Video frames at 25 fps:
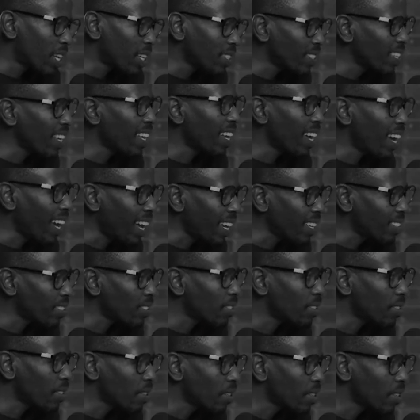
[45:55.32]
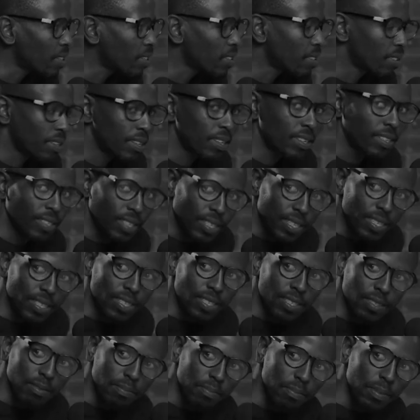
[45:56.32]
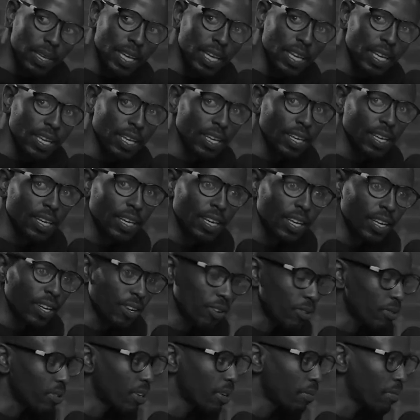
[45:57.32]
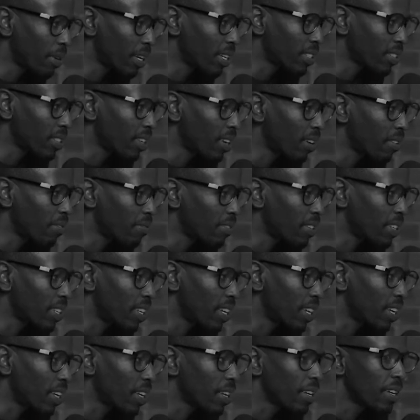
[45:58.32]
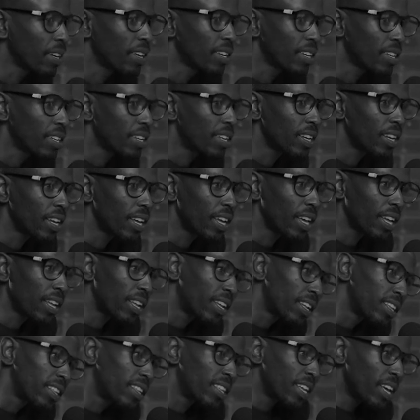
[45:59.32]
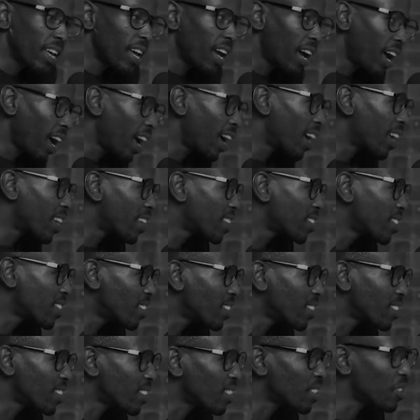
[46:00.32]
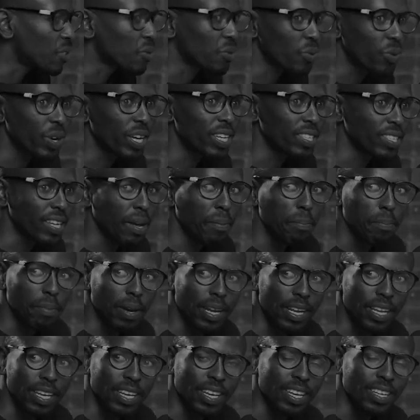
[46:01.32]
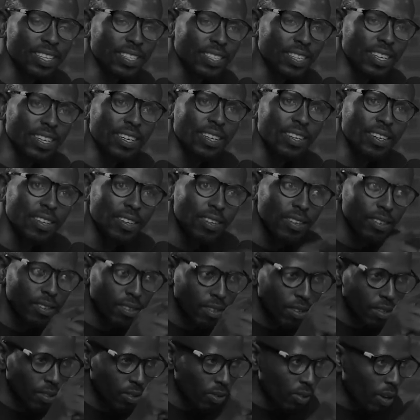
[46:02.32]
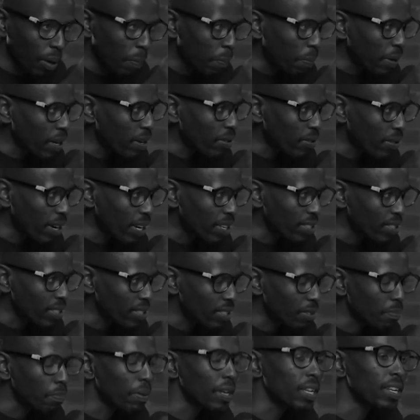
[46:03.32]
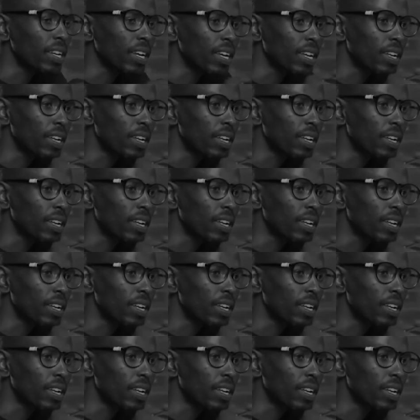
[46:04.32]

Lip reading: I say us, this is me, including myself in there. There are instances where somebody can say, you are being racist, but